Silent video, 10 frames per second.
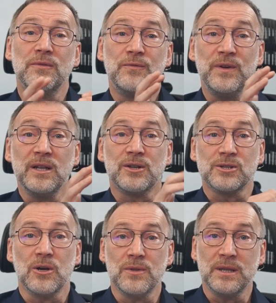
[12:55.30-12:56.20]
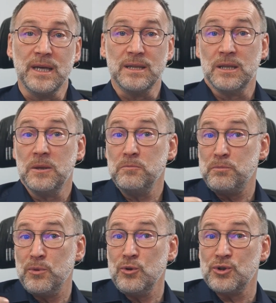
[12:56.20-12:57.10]
the filters on the data and then
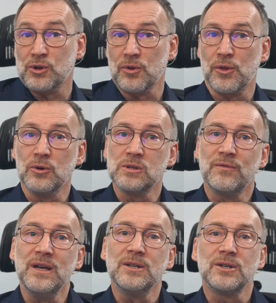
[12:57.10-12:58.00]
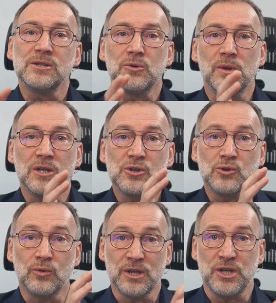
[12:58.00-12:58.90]
pushed those filters to the
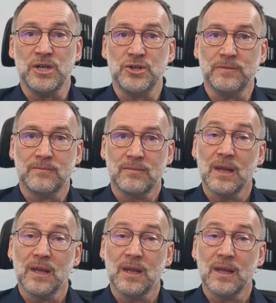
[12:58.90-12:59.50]
storage engine.